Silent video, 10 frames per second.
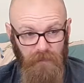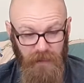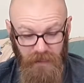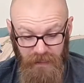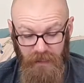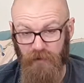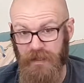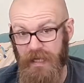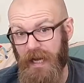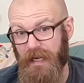Here in
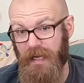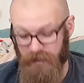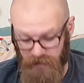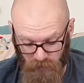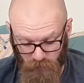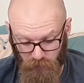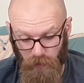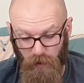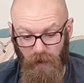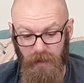the Adelaide Hills
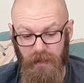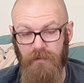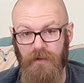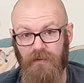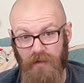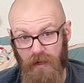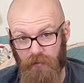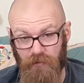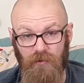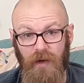where I live in South
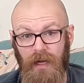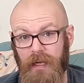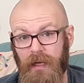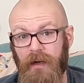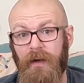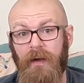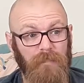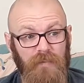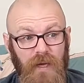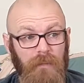Australia,
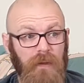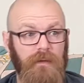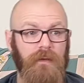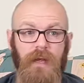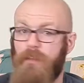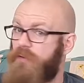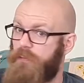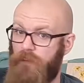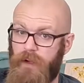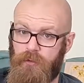the temperature
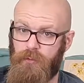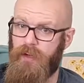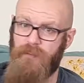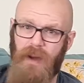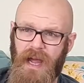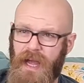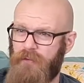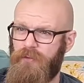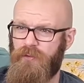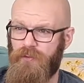fluctuates. My house
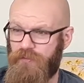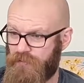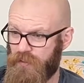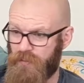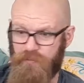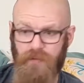is on stilts.